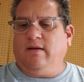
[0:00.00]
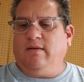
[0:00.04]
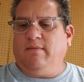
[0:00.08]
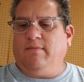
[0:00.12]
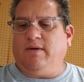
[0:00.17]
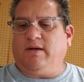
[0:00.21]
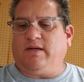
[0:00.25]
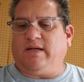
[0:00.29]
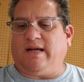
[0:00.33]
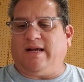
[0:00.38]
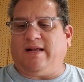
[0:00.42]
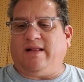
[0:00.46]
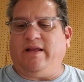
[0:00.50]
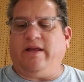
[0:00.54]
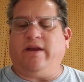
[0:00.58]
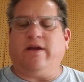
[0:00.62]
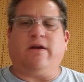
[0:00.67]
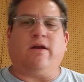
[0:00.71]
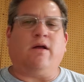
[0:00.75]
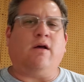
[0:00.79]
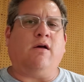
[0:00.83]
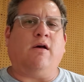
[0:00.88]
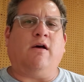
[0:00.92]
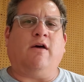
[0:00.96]
But to clean
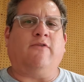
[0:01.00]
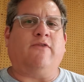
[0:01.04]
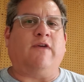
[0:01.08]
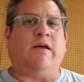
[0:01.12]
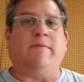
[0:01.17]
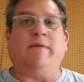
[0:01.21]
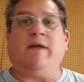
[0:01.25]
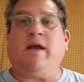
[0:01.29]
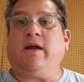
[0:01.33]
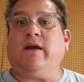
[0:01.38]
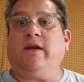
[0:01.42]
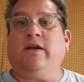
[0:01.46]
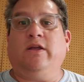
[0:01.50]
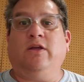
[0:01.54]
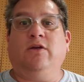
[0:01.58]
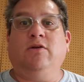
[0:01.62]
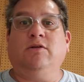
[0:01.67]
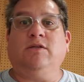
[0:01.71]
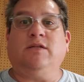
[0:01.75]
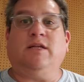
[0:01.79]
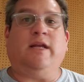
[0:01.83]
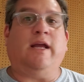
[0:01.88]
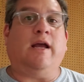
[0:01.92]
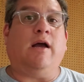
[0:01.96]
it off, I'm not going to
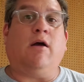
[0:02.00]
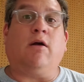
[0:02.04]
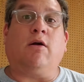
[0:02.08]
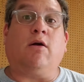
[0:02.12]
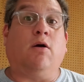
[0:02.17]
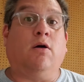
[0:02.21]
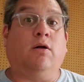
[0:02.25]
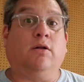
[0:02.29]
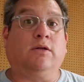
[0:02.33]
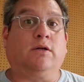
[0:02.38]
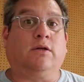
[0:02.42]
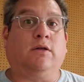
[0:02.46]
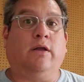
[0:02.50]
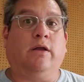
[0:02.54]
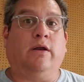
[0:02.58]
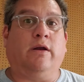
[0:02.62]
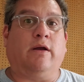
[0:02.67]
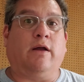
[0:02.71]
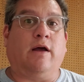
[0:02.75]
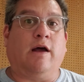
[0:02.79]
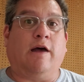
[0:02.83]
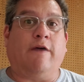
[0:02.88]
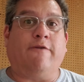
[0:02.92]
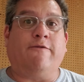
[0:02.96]
use any alcohol to clean it
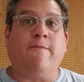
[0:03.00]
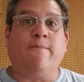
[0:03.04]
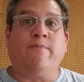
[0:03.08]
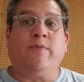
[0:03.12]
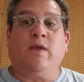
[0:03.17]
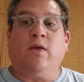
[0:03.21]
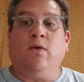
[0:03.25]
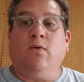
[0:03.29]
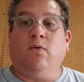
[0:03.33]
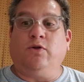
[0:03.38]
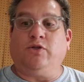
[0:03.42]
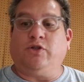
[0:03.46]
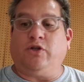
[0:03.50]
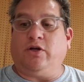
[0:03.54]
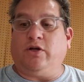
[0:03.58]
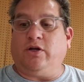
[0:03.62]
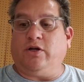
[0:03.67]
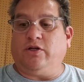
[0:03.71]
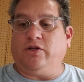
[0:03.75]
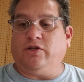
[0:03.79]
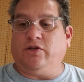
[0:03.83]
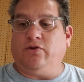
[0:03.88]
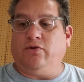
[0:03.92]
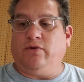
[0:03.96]
off. What you're
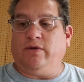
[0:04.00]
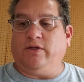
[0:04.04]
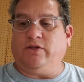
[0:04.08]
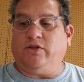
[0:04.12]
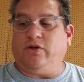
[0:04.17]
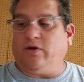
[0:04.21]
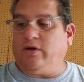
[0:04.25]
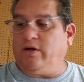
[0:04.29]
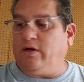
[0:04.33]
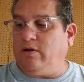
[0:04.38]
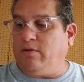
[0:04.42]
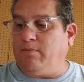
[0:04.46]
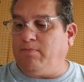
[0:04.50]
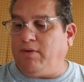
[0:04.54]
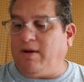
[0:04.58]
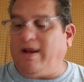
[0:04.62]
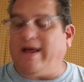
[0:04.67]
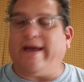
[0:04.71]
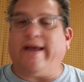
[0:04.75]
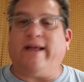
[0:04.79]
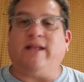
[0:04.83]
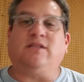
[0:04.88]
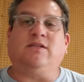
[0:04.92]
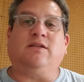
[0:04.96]
going to do is you're going to
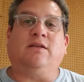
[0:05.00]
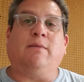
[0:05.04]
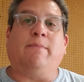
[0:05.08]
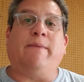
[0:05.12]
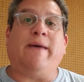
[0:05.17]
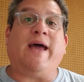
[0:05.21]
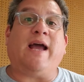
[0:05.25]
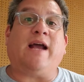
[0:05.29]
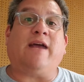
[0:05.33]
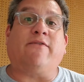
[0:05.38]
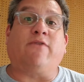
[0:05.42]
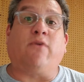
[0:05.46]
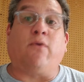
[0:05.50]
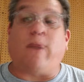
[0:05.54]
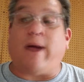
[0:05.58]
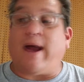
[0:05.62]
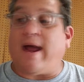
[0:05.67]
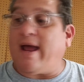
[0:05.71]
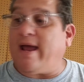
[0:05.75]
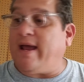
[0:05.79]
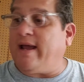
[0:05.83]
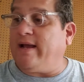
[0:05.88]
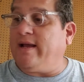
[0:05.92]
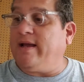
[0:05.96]
apply it to the back of a
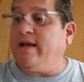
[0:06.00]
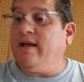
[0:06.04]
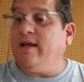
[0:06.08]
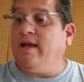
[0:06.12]
rag,